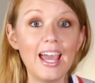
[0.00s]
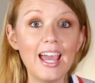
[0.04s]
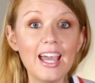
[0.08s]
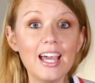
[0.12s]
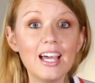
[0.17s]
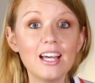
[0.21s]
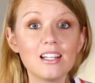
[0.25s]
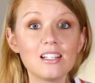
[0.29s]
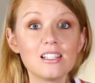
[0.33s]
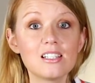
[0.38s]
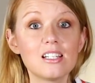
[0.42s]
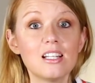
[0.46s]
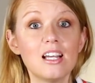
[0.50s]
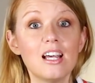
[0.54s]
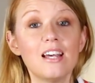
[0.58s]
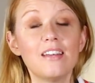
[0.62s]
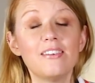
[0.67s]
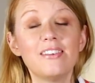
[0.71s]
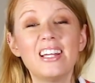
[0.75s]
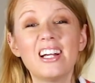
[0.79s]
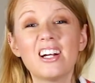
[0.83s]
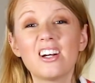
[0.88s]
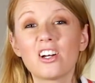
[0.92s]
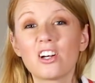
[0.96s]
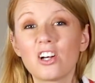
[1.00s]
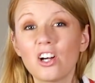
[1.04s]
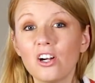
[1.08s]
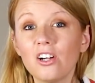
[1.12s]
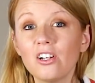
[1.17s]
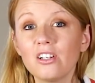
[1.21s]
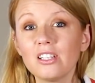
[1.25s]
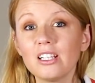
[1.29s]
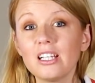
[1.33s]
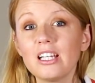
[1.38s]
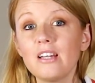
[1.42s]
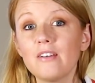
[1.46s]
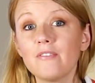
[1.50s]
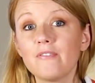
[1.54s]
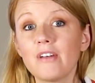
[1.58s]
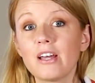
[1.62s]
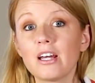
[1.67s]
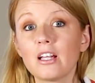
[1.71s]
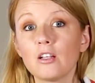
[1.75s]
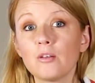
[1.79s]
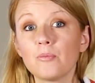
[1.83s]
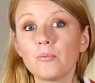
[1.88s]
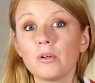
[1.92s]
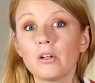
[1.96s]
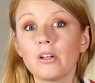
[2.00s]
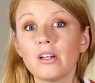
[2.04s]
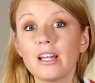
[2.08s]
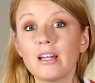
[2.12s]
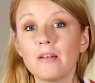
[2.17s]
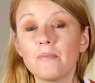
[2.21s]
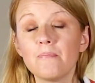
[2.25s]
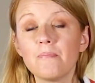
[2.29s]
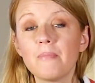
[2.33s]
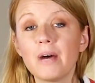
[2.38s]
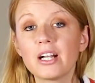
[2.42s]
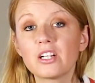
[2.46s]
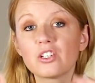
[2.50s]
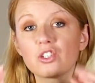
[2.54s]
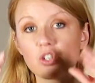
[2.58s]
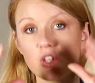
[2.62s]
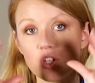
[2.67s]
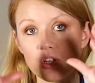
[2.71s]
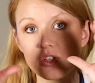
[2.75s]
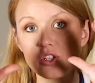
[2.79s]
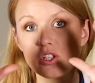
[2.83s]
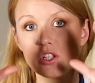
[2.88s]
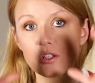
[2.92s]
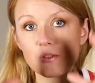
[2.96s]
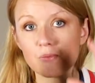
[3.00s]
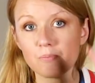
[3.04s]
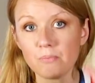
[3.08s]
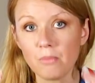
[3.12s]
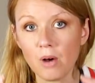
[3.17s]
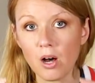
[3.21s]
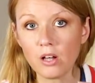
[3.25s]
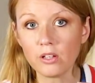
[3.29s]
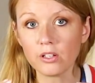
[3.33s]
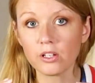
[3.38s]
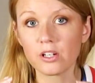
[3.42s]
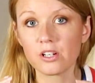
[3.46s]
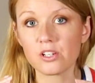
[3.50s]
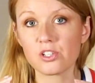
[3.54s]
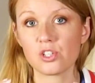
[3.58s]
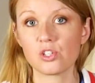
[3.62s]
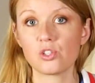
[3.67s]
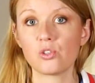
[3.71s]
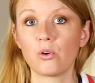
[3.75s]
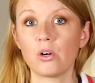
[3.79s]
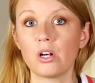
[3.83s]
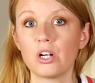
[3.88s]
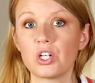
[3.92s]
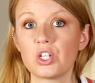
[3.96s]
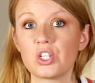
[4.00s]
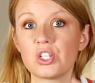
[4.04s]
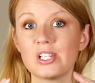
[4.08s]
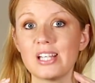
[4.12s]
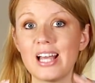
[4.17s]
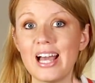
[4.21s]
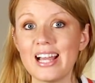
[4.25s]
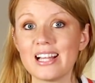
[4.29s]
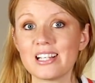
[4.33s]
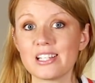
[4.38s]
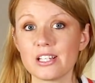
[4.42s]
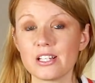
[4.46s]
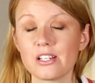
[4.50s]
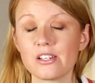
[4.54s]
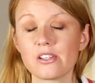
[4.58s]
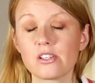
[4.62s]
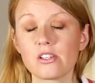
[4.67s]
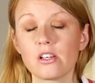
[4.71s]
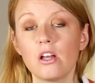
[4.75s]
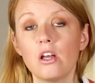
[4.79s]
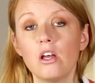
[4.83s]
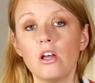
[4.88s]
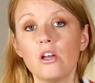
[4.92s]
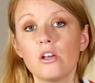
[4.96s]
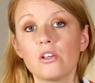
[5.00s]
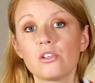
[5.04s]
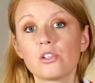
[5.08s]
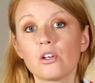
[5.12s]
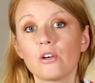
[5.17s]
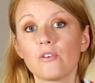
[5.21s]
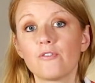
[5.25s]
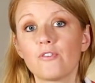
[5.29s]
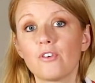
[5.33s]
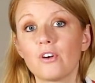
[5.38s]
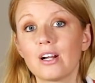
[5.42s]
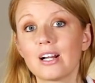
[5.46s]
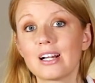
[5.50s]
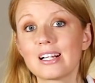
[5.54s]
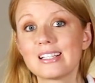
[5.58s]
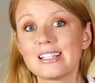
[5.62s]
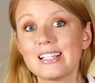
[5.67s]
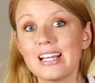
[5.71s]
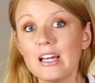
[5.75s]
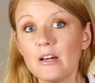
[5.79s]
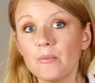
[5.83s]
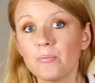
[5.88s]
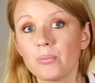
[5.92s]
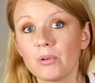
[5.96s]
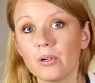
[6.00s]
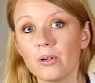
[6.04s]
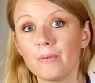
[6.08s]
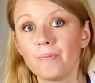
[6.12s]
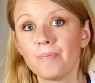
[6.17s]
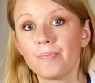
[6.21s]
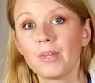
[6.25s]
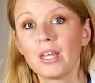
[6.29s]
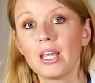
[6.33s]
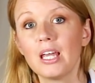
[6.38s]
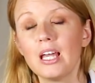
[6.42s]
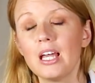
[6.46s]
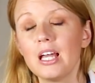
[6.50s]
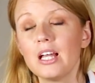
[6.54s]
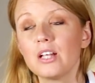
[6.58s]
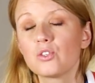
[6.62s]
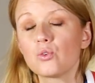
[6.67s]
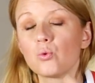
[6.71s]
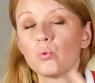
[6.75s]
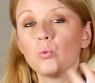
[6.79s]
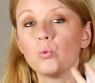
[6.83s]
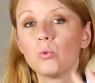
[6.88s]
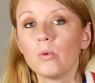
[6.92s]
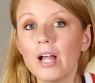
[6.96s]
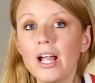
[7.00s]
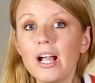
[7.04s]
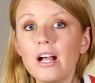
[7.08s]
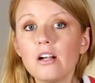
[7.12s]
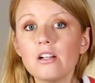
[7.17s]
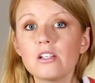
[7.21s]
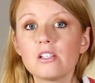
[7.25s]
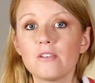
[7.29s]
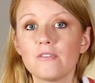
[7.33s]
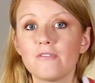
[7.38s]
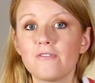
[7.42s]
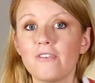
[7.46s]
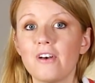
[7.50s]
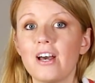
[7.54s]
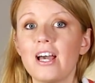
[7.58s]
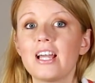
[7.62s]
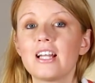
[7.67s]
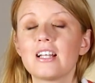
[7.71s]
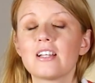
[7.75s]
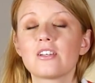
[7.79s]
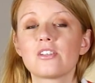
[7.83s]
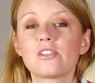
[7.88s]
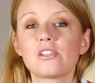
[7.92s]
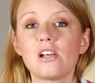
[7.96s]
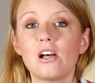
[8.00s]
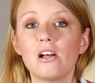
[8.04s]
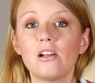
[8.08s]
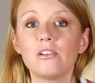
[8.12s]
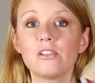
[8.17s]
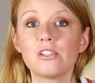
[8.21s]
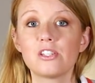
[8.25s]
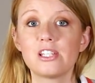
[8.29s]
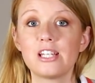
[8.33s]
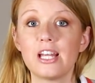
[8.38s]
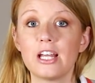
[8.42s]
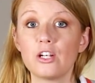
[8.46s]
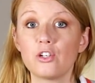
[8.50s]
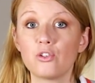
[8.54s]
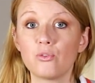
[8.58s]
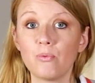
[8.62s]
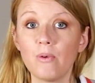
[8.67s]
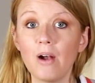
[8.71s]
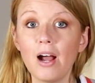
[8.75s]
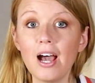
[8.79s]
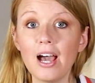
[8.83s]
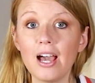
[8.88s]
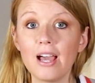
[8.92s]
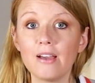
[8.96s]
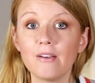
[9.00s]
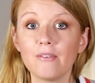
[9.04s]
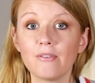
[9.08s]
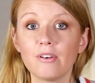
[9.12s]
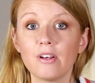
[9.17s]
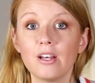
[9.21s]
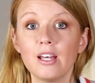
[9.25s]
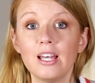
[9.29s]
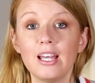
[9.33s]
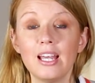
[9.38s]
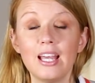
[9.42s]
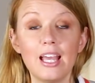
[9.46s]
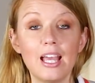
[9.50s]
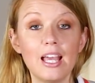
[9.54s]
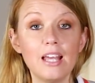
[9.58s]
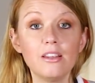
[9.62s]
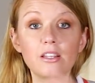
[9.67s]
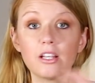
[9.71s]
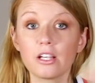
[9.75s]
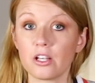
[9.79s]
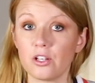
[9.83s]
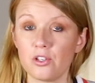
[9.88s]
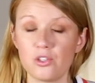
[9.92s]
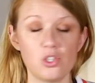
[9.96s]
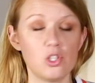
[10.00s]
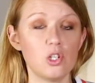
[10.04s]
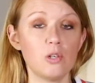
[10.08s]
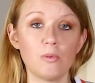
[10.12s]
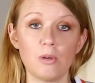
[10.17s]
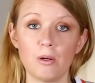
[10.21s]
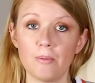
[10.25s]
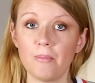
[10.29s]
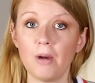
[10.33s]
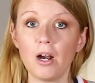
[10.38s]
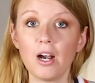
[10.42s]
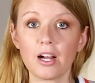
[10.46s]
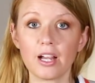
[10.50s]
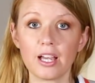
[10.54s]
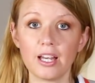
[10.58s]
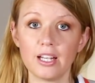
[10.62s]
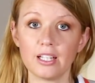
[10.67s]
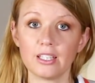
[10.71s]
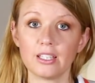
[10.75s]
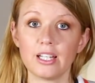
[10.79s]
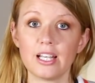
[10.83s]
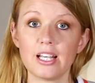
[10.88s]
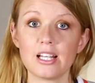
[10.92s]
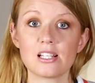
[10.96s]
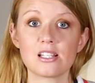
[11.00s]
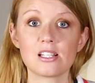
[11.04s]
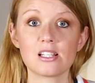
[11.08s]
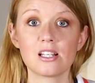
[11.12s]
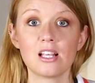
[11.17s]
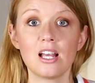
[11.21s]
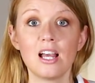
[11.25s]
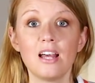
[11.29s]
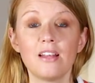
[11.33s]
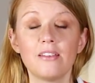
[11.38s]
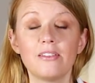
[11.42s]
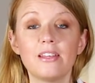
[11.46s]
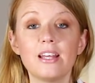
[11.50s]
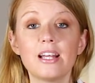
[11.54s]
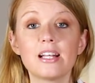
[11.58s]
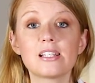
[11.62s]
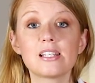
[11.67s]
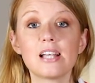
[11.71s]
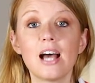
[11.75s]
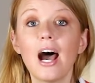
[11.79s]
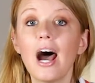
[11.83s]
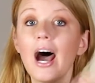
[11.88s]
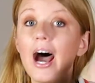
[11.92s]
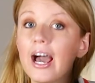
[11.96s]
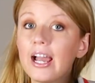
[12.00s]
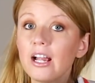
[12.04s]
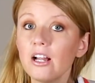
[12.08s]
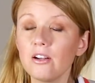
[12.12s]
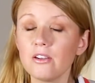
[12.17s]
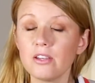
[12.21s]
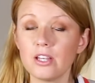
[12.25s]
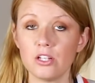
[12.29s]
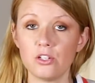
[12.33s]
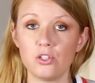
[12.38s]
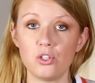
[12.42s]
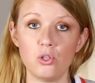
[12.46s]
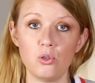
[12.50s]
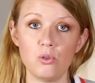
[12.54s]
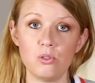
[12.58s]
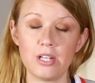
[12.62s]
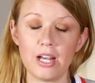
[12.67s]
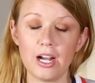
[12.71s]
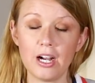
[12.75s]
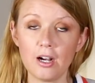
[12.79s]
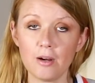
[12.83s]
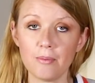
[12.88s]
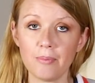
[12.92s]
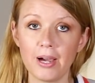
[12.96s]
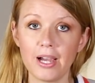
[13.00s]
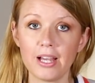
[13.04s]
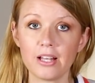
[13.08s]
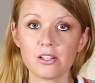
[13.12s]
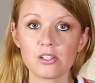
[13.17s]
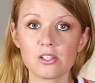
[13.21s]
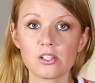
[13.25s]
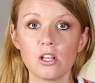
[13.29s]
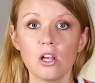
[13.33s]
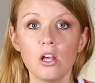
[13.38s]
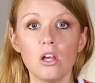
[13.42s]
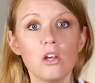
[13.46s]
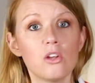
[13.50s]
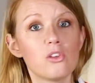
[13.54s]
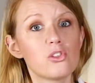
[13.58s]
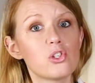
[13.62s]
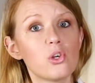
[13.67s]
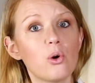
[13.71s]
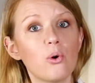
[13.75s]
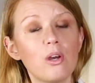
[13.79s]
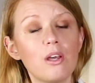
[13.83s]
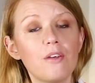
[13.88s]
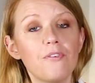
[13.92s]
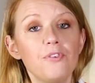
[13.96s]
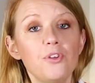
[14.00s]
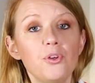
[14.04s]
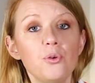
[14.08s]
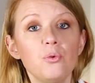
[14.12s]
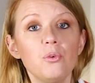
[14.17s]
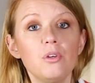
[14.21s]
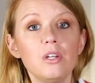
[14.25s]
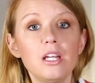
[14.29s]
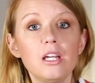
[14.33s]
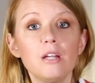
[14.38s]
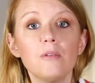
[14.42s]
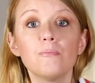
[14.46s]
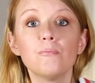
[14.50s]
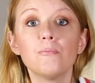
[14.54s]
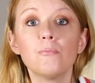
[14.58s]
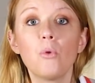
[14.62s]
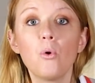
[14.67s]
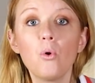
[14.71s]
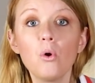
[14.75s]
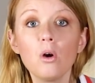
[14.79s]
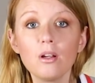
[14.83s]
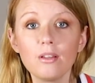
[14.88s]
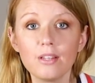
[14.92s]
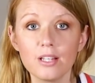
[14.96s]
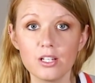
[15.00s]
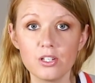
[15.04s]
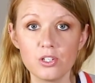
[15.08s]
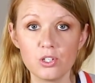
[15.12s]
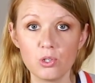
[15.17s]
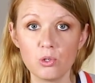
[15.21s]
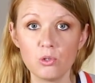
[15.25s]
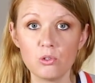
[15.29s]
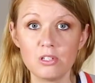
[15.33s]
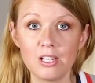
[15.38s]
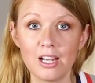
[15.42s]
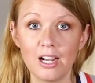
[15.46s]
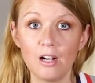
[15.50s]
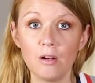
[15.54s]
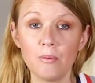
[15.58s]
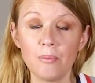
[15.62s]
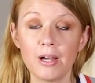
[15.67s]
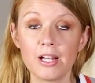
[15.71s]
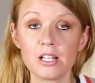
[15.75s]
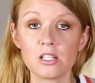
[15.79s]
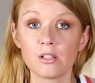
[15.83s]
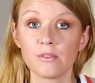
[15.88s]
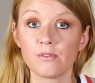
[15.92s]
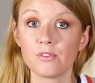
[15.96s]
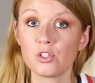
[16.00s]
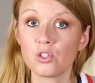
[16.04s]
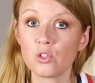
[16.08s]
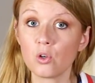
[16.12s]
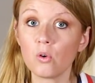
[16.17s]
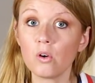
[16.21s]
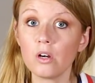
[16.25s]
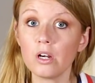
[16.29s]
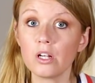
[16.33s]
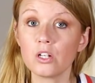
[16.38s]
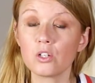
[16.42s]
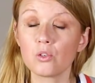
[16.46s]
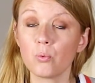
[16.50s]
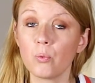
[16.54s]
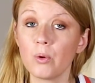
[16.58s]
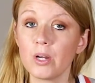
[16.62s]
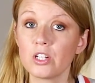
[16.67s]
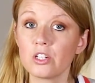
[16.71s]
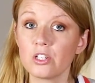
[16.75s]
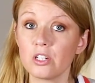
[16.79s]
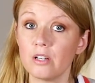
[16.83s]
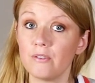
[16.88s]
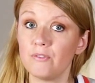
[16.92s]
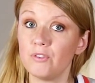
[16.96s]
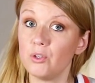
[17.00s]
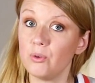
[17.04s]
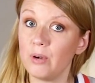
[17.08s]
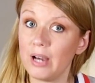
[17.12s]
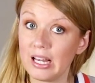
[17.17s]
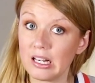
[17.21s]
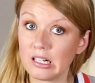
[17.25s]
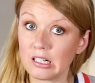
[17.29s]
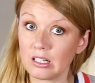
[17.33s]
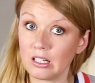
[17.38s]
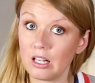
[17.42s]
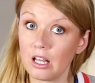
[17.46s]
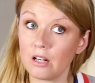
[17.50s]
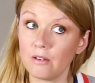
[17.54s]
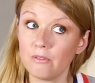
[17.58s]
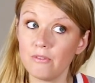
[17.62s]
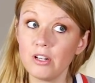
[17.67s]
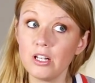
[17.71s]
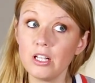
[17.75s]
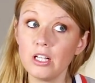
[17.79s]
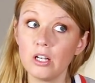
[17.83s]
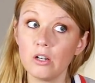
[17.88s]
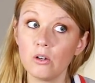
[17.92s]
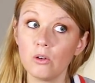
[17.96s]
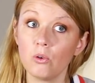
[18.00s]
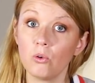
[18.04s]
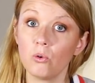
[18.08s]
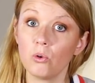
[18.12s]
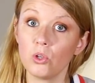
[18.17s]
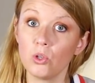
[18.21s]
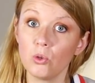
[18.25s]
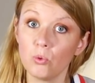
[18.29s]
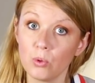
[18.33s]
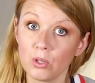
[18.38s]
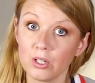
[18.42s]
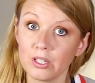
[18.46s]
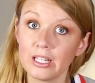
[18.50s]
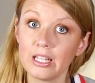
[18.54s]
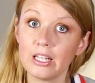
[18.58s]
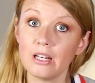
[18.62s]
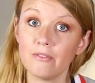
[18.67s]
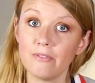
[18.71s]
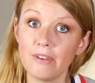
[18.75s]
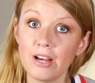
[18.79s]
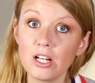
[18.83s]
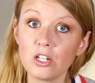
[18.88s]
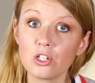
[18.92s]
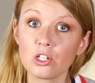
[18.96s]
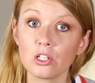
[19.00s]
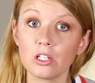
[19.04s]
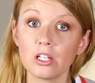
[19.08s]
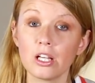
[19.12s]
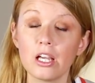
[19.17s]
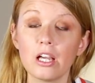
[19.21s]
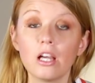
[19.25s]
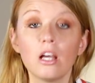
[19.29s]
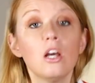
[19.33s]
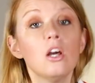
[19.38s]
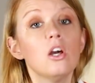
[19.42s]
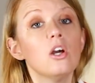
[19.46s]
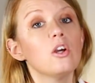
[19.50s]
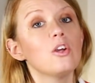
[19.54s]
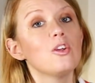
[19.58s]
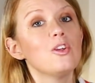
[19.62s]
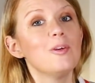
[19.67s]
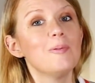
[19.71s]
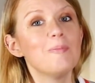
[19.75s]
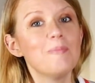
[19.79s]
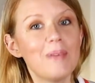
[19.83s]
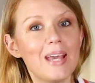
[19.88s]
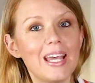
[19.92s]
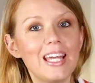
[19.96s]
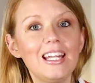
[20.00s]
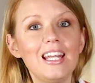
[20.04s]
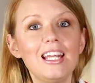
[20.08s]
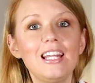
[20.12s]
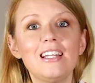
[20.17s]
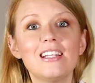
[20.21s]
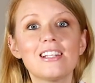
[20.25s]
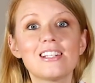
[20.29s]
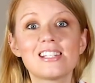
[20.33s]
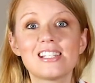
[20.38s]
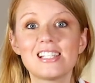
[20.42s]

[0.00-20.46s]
and they are currently available in much smaller storage sizes. So for example, it's rare to find a solid state drive, in the consumer market at least, that's higher than 2 terabytes. So if you need more than 2 terabytes of storage, which if you edit a lot of video, you will need eventually, you may need to